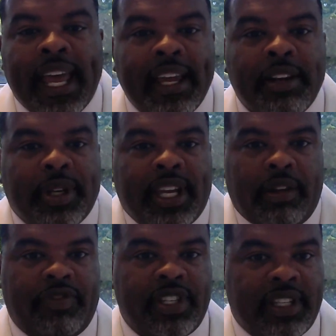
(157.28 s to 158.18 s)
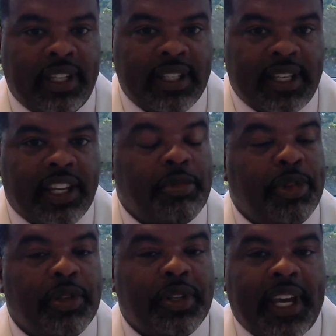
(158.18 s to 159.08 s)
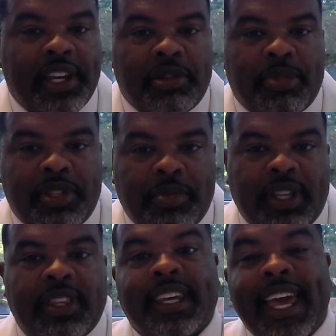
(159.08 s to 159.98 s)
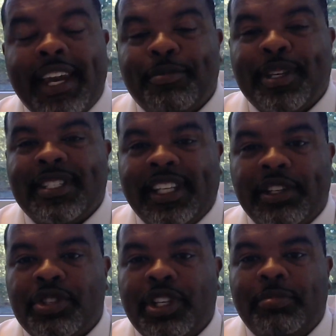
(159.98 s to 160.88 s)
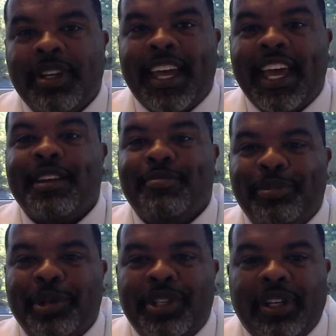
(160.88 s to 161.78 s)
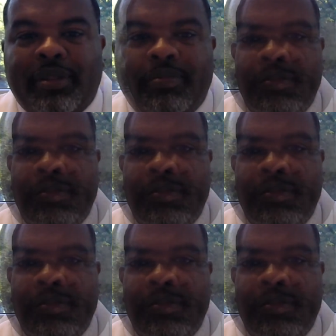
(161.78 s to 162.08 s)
and we help facilitate communication between the Academy's leadership and membership.